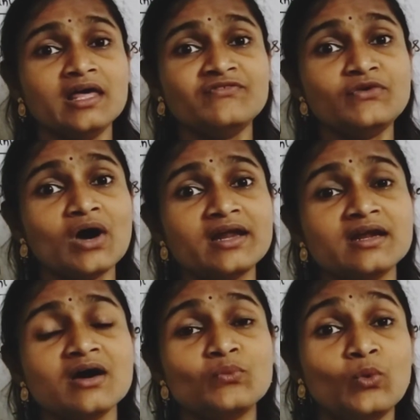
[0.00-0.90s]
if you are in
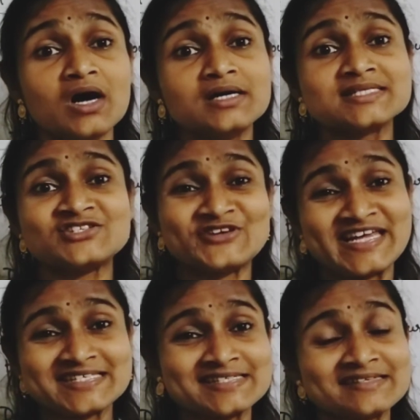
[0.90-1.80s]
a work
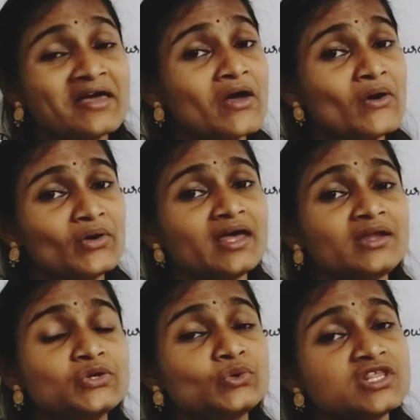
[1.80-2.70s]
stress, okay,
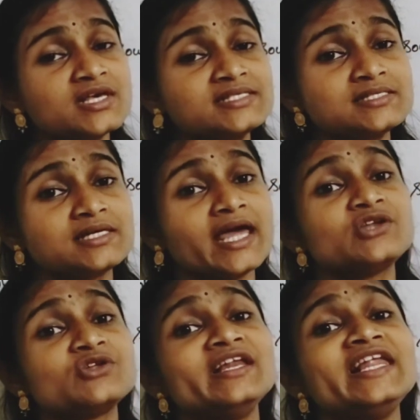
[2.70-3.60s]
to just get
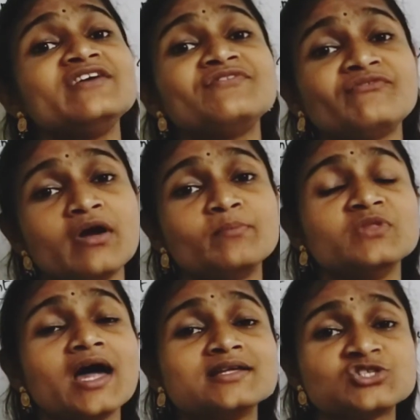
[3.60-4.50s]
relief from
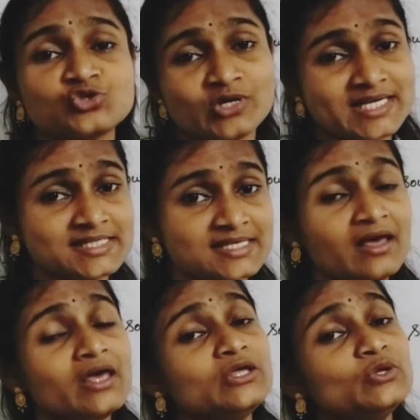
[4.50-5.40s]
that stress,
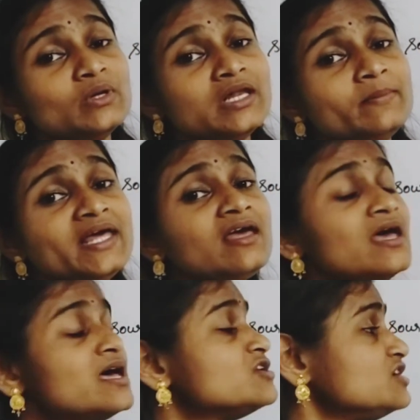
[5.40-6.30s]
you will be
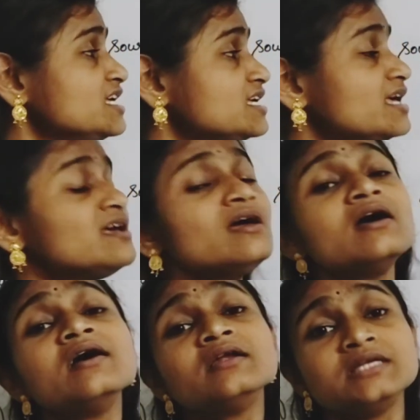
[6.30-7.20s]
drinking
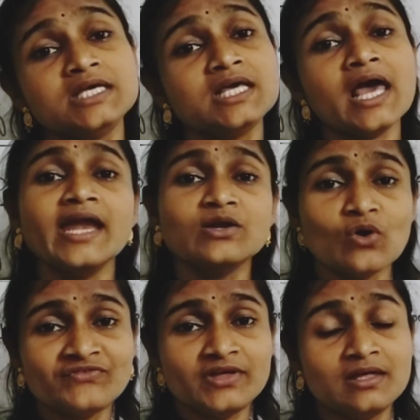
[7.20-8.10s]
tea and
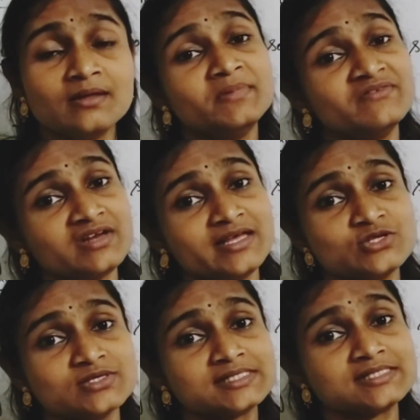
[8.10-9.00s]
coffee
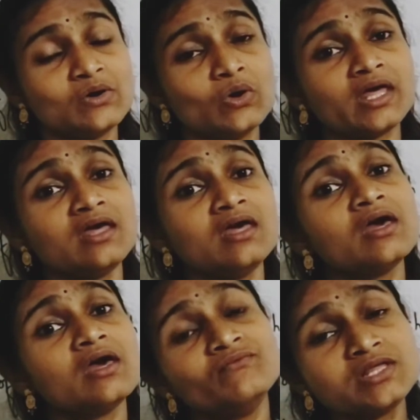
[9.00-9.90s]
beverages. Okay,
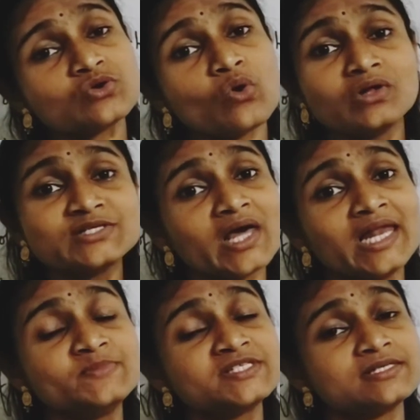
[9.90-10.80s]
which also
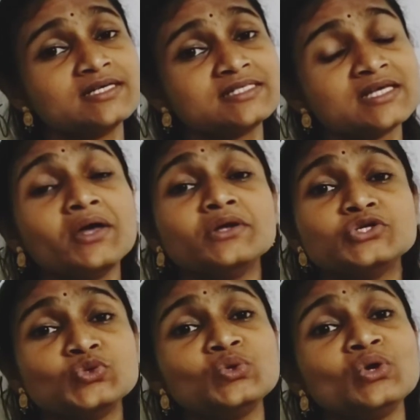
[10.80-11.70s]
helps us
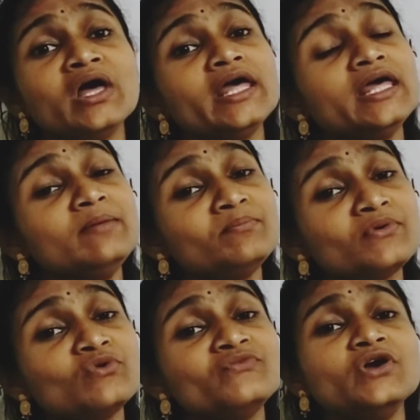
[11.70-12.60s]
to
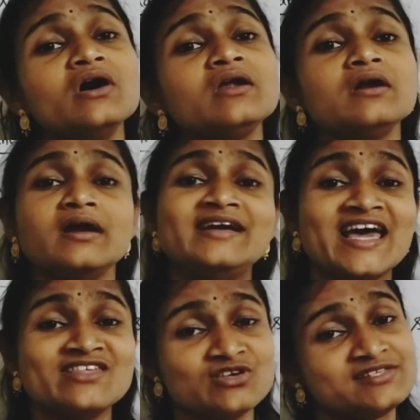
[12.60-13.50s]
improve your
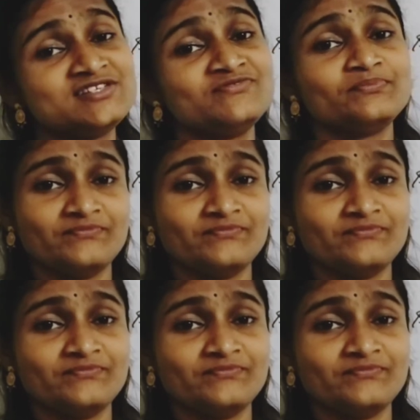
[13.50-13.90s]
digestive